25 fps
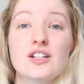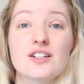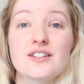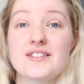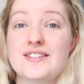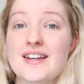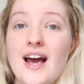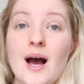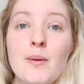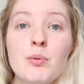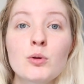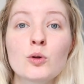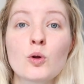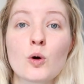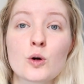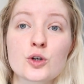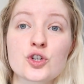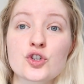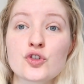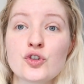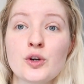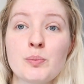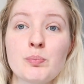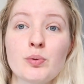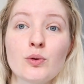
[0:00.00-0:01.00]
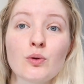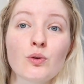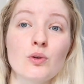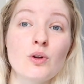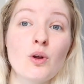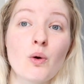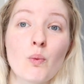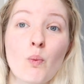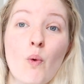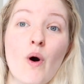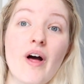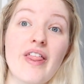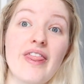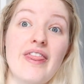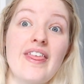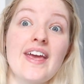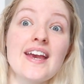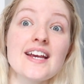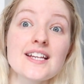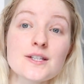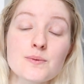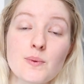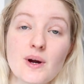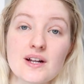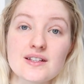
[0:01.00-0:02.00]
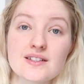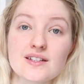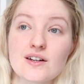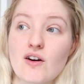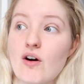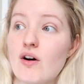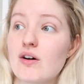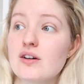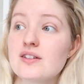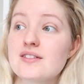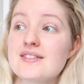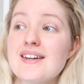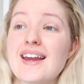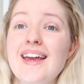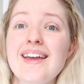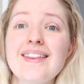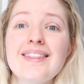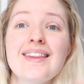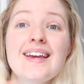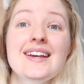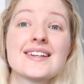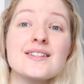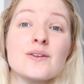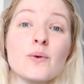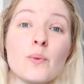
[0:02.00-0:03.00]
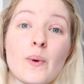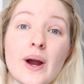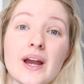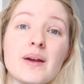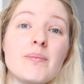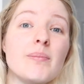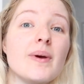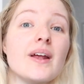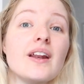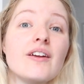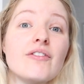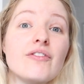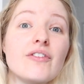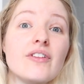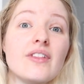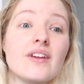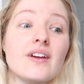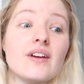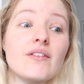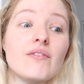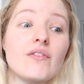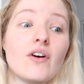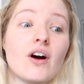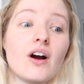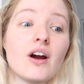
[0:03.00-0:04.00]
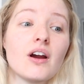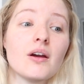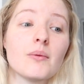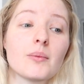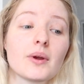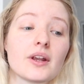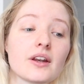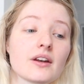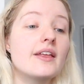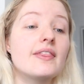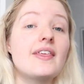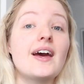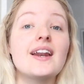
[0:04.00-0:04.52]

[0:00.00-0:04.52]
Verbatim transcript: double or triple what these ones cost, and these are way better for the environment.